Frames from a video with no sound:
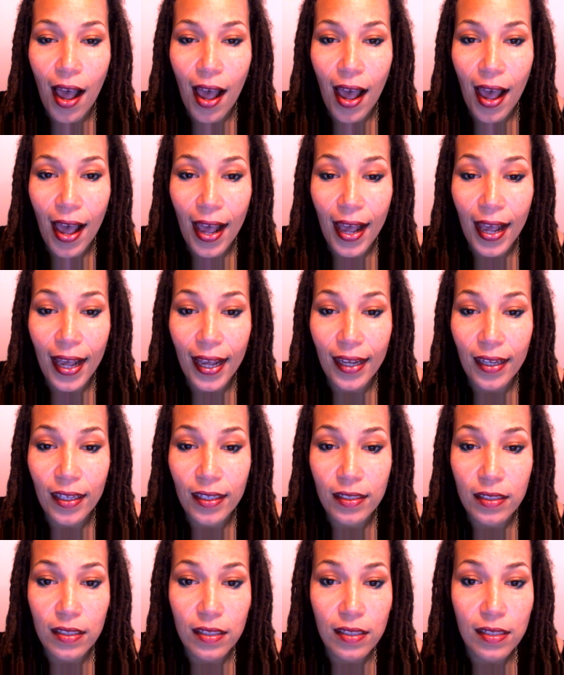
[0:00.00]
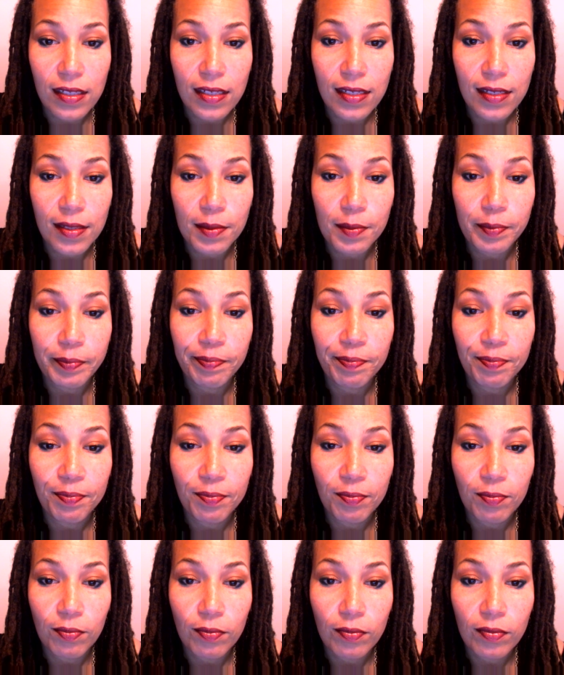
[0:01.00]
And
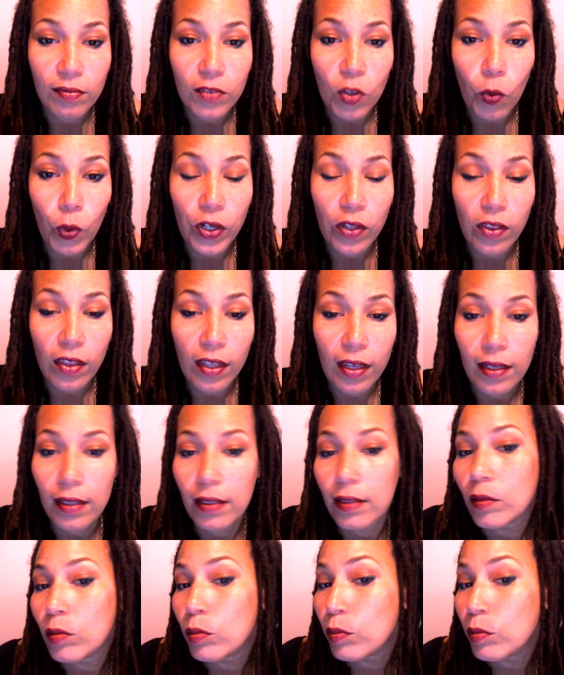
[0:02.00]
what do you think?